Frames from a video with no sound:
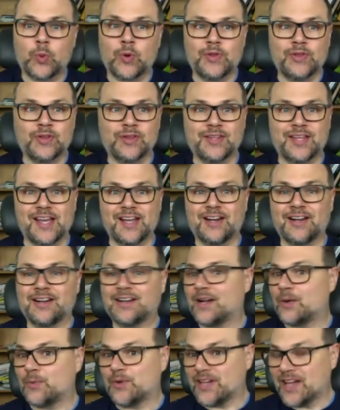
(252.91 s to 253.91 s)
with the data
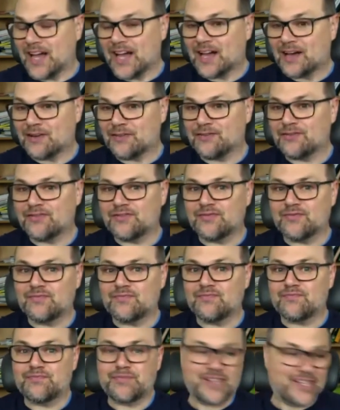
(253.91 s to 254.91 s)
that we have
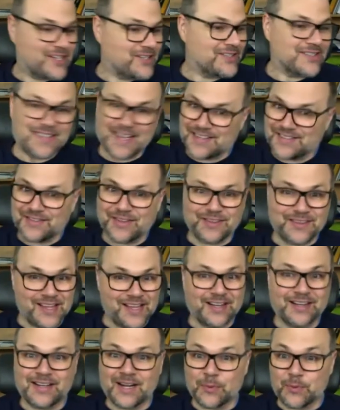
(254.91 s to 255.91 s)
because that's the
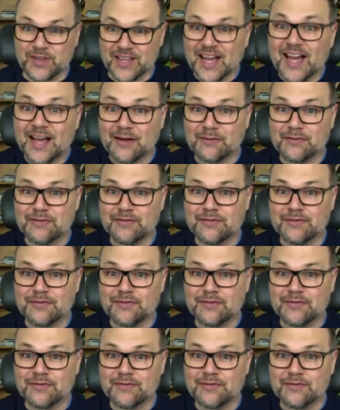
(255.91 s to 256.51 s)
data that we have.